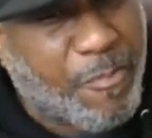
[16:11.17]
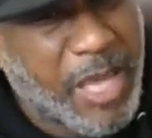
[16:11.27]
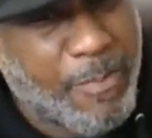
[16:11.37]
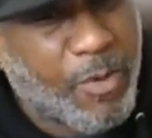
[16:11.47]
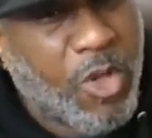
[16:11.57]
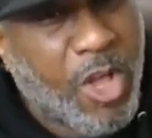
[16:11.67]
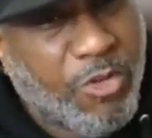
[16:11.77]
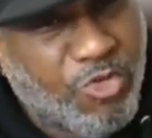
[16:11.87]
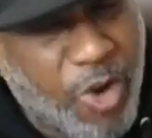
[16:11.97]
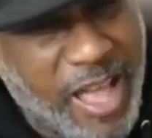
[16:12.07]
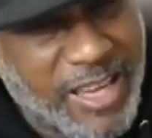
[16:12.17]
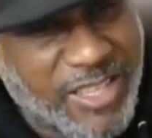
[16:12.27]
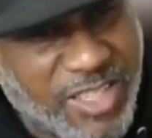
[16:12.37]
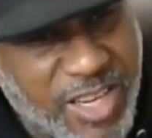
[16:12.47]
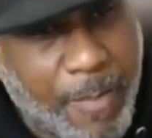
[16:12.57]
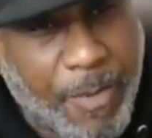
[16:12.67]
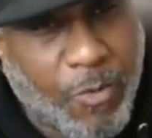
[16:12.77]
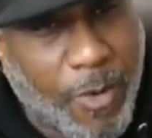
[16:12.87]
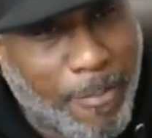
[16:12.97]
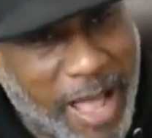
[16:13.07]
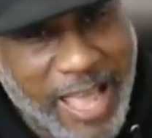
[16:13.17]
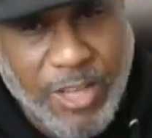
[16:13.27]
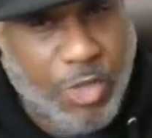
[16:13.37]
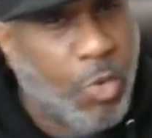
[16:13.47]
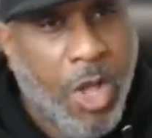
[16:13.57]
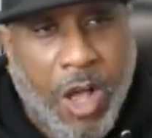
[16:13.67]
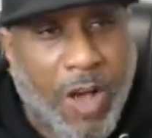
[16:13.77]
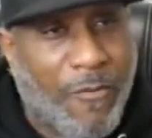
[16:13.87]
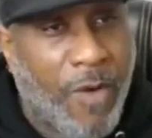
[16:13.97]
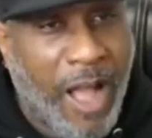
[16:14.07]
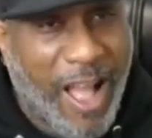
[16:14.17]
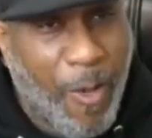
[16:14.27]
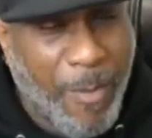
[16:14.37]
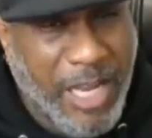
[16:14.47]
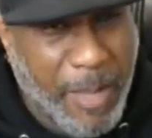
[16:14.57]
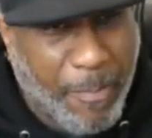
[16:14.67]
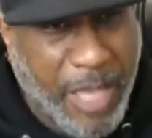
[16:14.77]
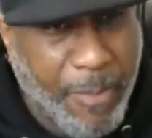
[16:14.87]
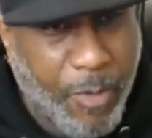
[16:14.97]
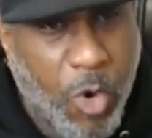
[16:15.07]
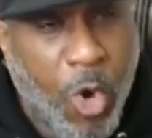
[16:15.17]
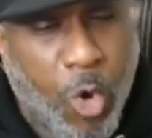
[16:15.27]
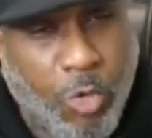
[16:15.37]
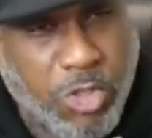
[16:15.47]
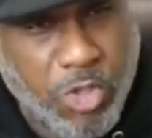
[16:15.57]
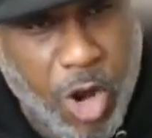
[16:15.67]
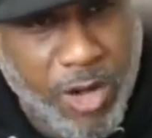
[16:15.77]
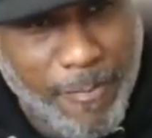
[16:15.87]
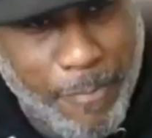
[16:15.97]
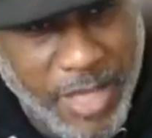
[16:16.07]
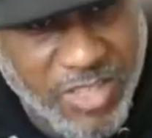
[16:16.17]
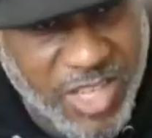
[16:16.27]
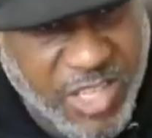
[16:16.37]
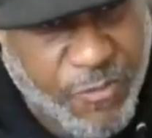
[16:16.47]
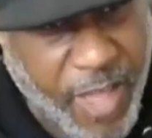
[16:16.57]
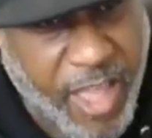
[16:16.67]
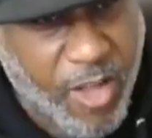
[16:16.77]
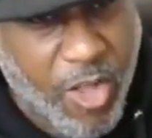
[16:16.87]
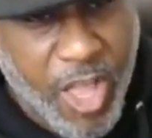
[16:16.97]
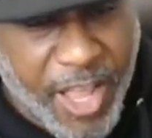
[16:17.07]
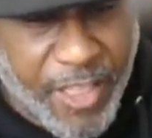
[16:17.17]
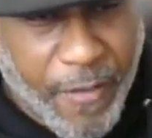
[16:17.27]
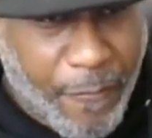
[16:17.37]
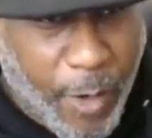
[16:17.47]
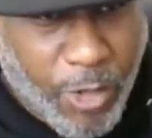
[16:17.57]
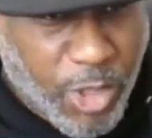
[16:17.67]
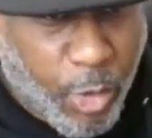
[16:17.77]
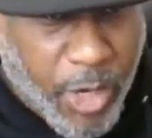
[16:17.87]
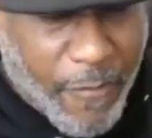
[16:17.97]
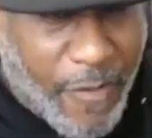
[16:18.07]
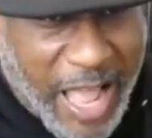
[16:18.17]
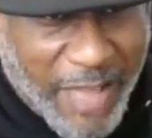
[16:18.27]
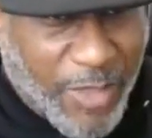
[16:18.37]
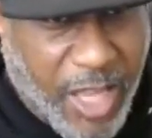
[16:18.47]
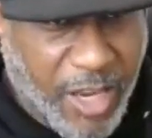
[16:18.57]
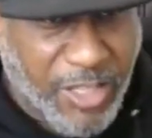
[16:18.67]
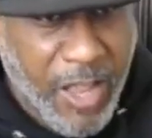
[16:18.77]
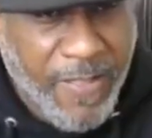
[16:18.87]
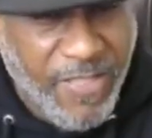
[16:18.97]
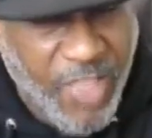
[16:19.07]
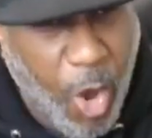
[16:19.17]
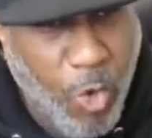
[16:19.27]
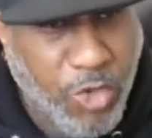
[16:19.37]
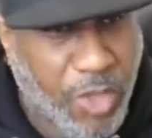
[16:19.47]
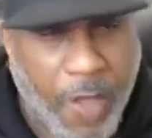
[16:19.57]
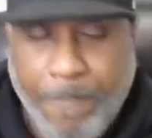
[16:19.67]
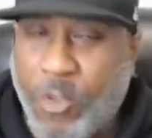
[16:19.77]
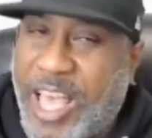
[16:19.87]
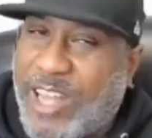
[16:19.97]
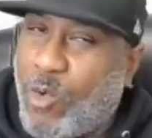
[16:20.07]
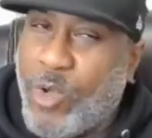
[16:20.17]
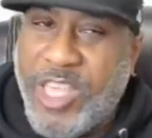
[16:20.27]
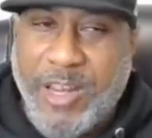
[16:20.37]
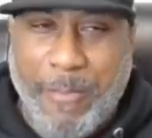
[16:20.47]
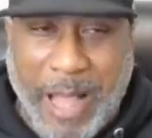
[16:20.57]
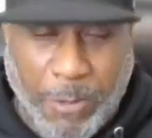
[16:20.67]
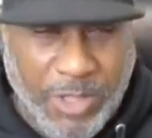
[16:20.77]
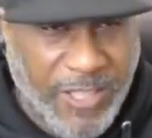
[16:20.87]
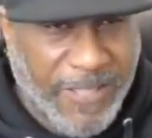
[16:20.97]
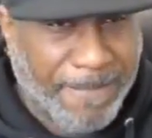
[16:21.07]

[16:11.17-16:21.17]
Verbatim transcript: people trying to sit up and remind you of how many people who start a business fail in the first three to five years. Those are, you got to weed them out.